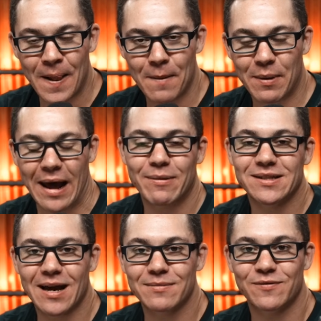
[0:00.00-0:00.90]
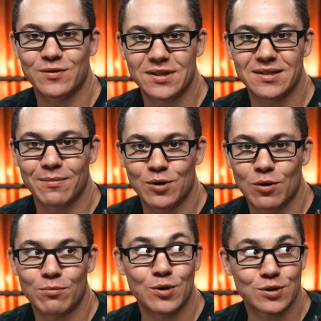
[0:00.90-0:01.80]
But how many times have you seen somebody do
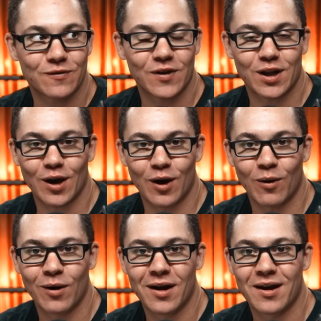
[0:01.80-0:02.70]
a music video